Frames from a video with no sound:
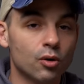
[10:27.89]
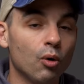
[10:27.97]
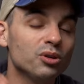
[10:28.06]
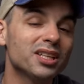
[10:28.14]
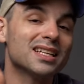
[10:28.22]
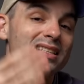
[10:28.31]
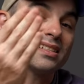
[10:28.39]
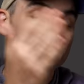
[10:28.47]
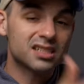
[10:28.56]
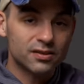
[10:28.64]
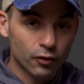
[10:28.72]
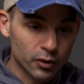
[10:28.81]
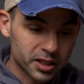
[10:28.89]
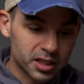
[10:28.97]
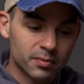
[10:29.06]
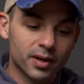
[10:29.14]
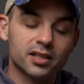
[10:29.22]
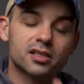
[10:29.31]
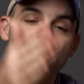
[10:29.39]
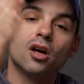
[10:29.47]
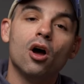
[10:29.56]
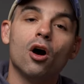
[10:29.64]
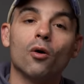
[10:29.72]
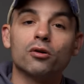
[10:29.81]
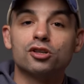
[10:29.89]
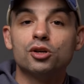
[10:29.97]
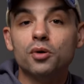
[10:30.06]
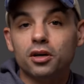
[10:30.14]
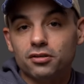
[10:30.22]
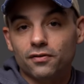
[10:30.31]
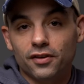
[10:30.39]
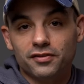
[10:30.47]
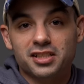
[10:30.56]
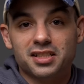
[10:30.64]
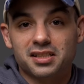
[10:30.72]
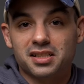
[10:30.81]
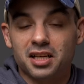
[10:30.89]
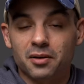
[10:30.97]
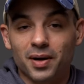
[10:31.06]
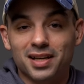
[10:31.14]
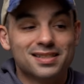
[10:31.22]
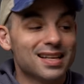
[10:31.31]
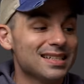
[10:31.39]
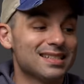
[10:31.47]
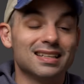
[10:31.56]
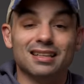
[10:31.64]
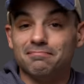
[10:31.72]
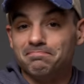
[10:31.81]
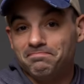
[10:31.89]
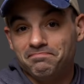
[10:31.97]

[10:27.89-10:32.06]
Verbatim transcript: You only get 64 gigabytes or 256 gigabytes. That's it.